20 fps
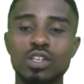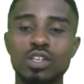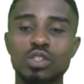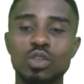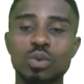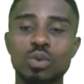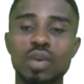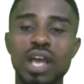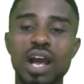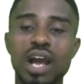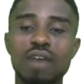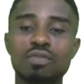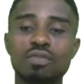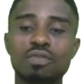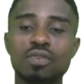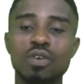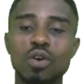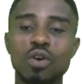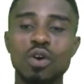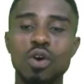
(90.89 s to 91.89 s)
So we
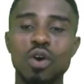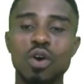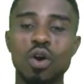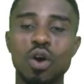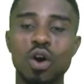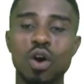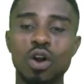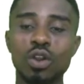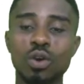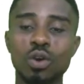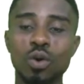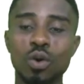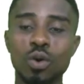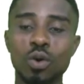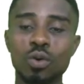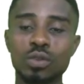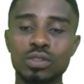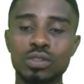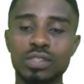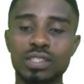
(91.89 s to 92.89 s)
have
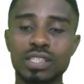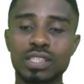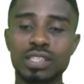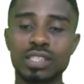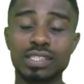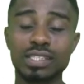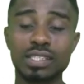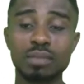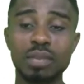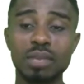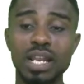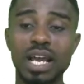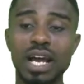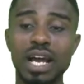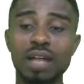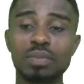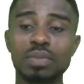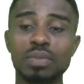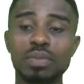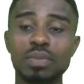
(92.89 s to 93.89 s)
all O's, they are
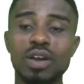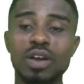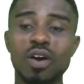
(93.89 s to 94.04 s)
similar,